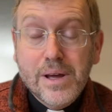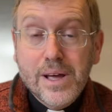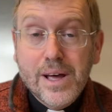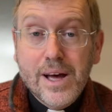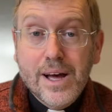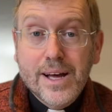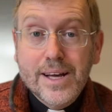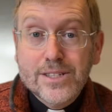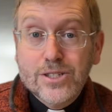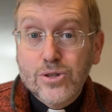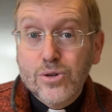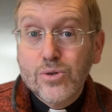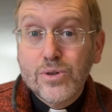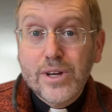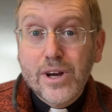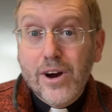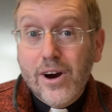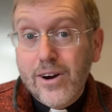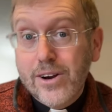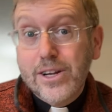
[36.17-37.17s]
uh,
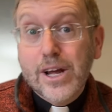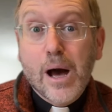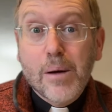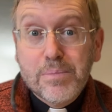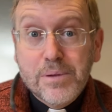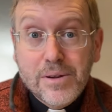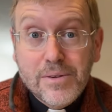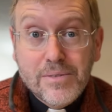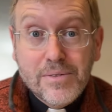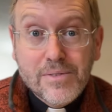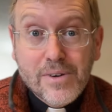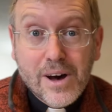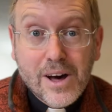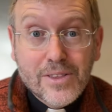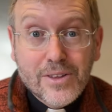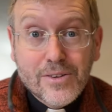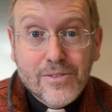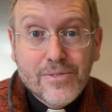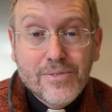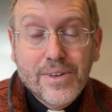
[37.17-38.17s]
truly our adopted
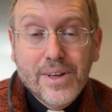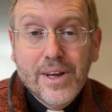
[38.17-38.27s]
father,